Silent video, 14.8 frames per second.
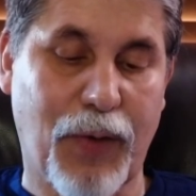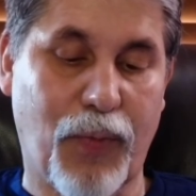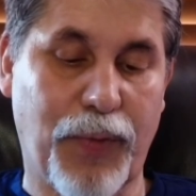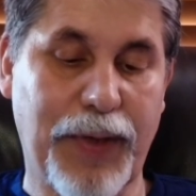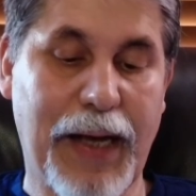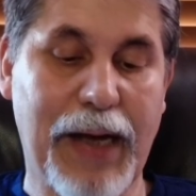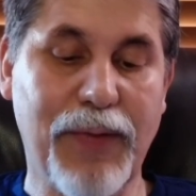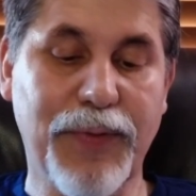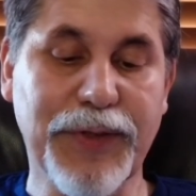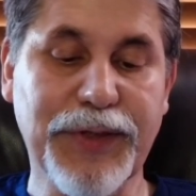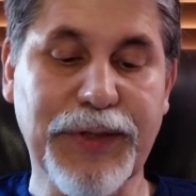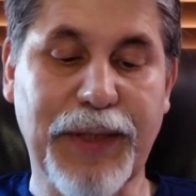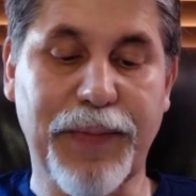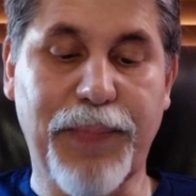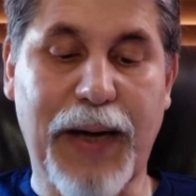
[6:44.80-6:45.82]
when I
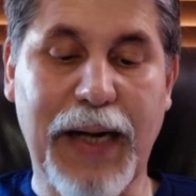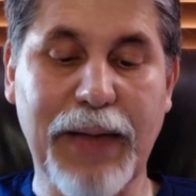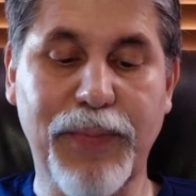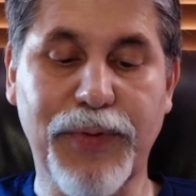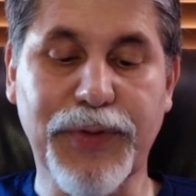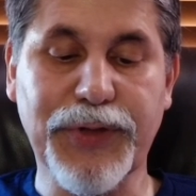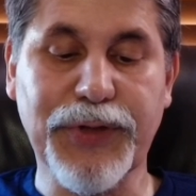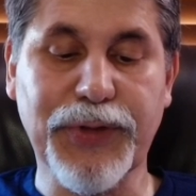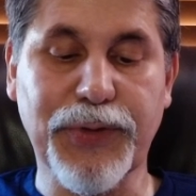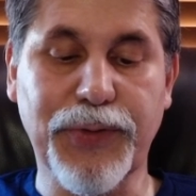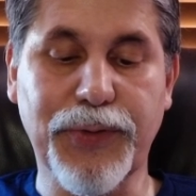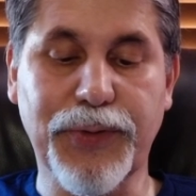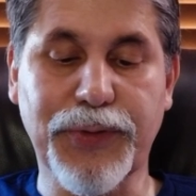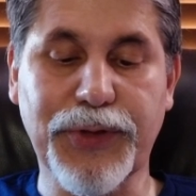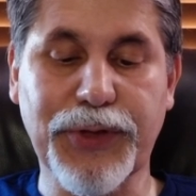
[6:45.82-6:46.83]
was a Bible
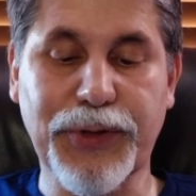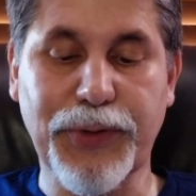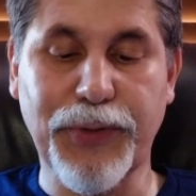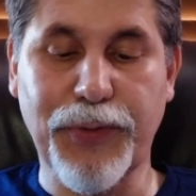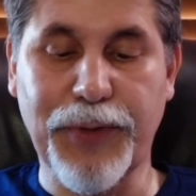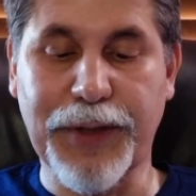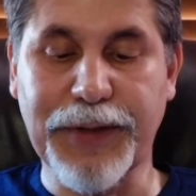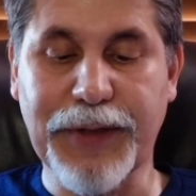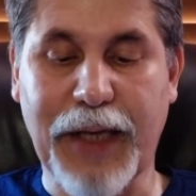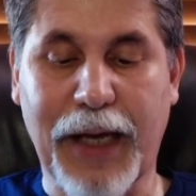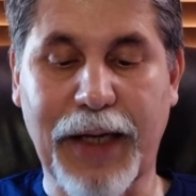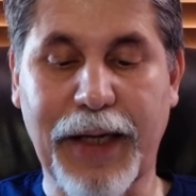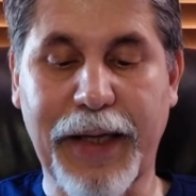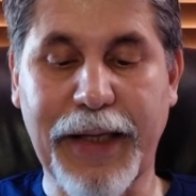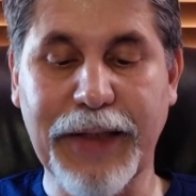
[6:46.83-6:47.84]
school student
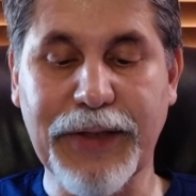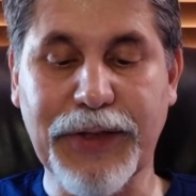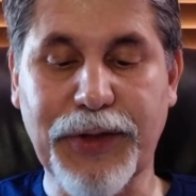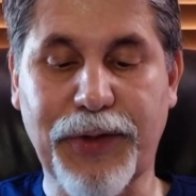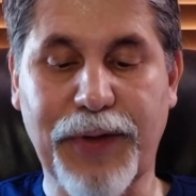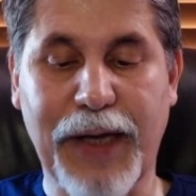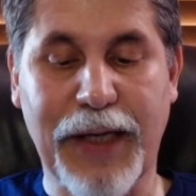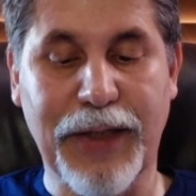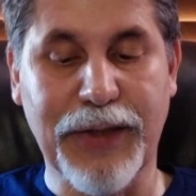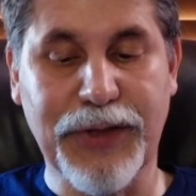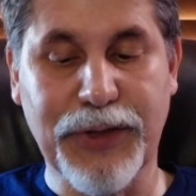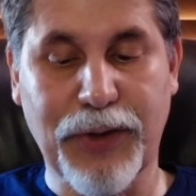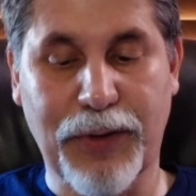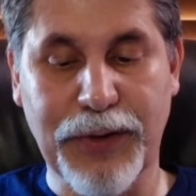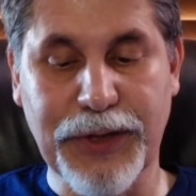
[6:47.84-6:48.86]
and intern at a
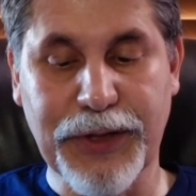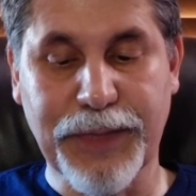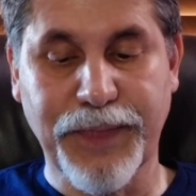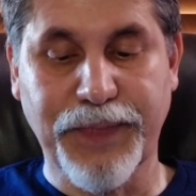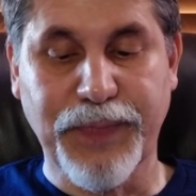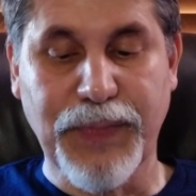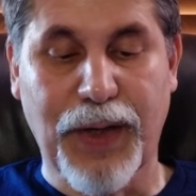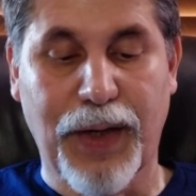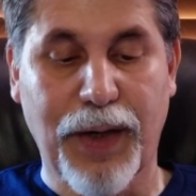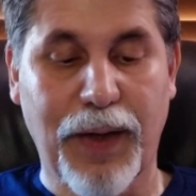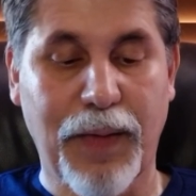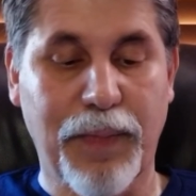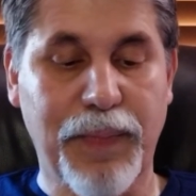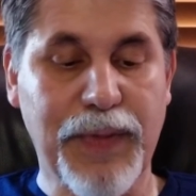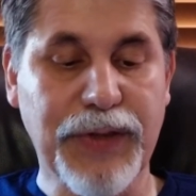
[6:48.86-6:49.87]
church.
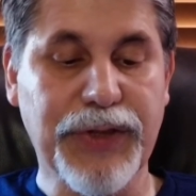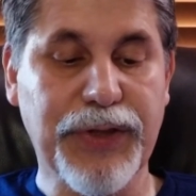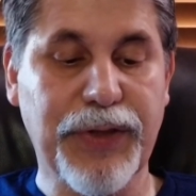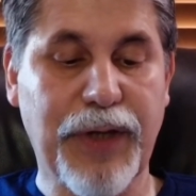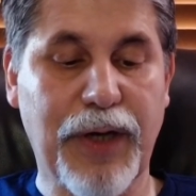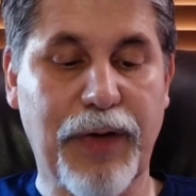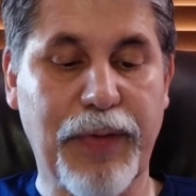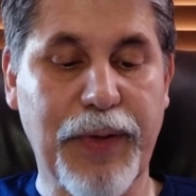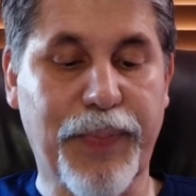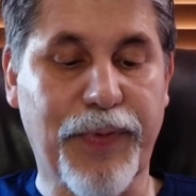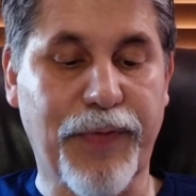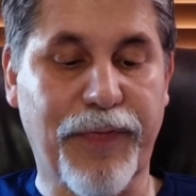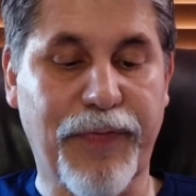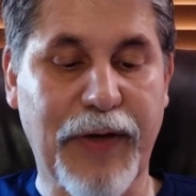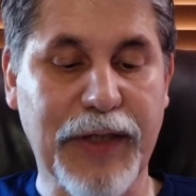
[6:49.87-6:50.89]
Missionary
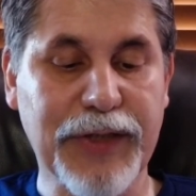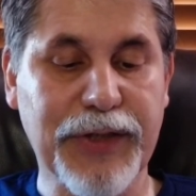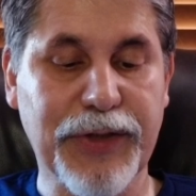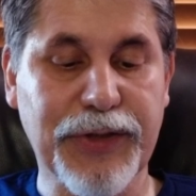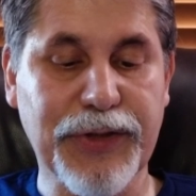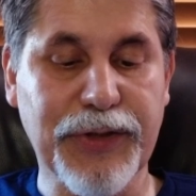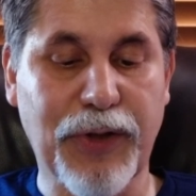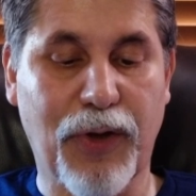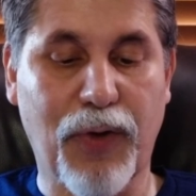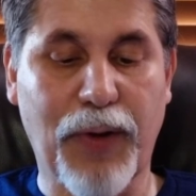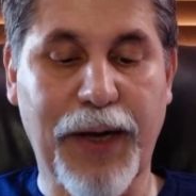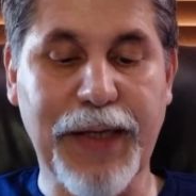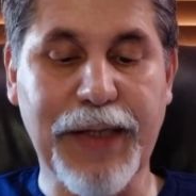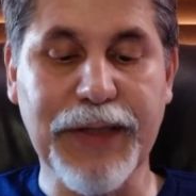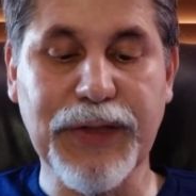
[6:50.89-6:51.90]
Professor Snow
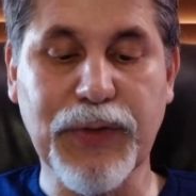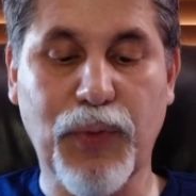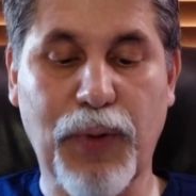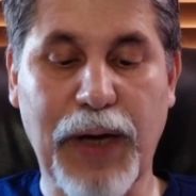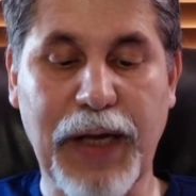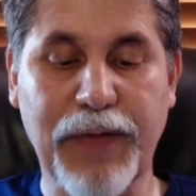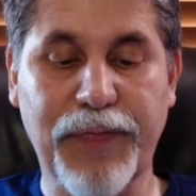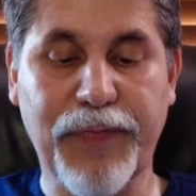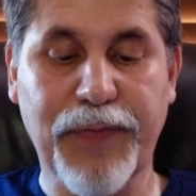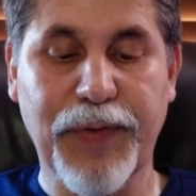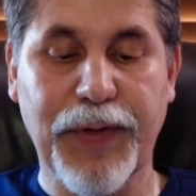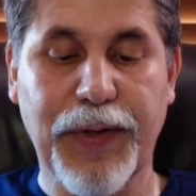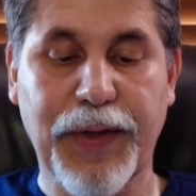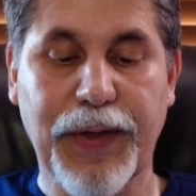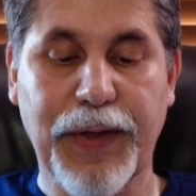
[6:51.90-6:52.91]
and his wife
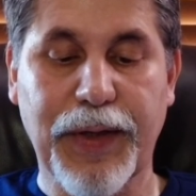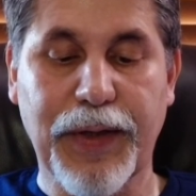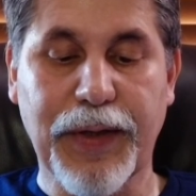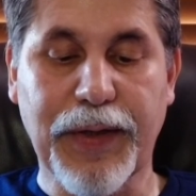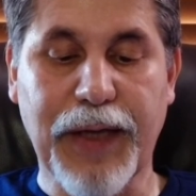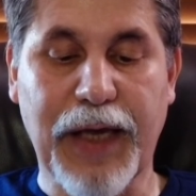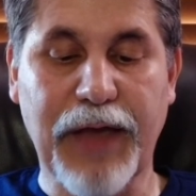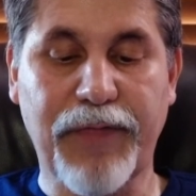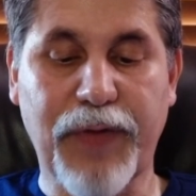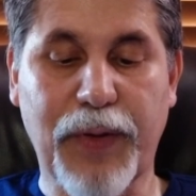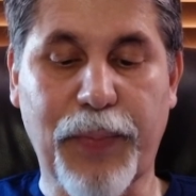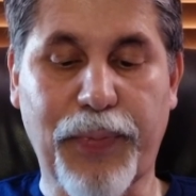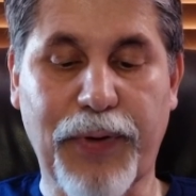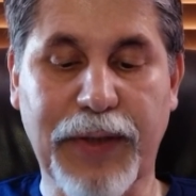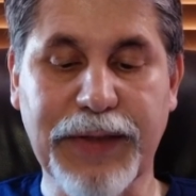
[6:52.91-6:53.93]
gave a
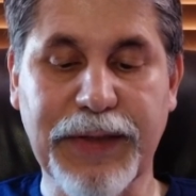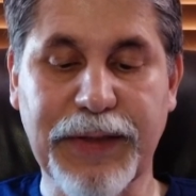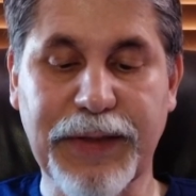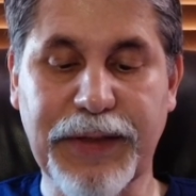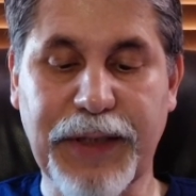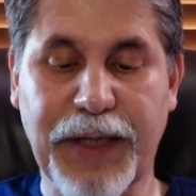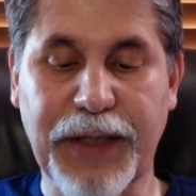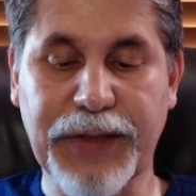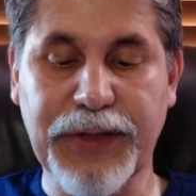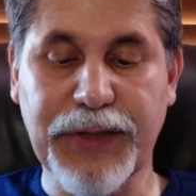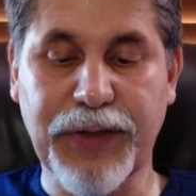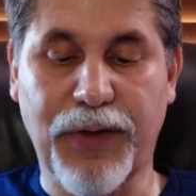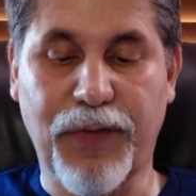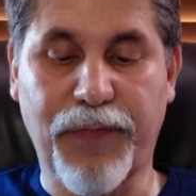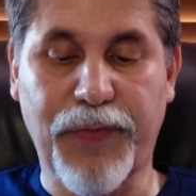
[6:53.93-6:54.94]
presentation
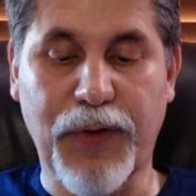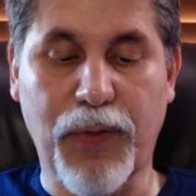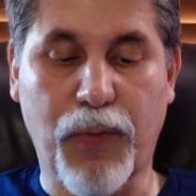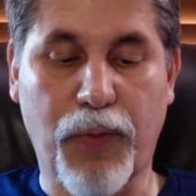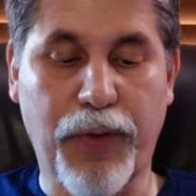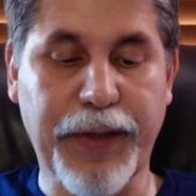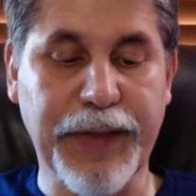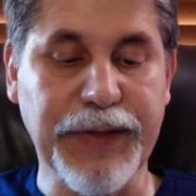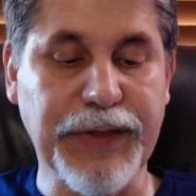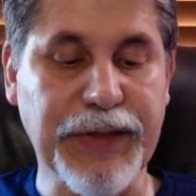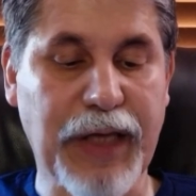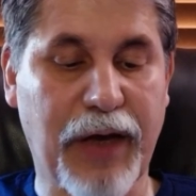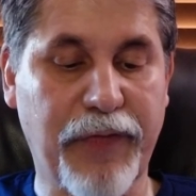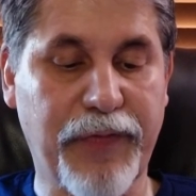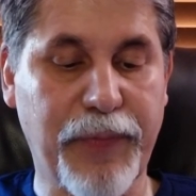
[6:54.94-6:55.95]
of their work in
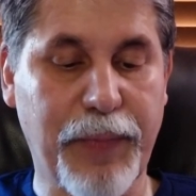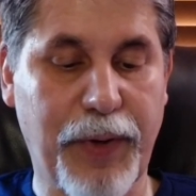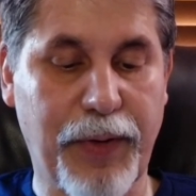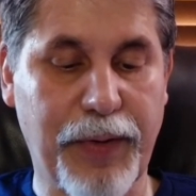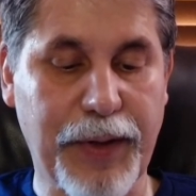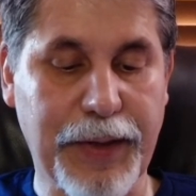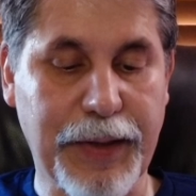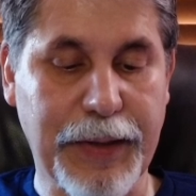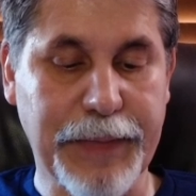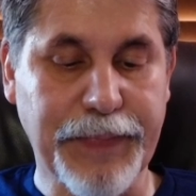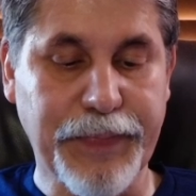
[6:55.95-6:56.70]
South America.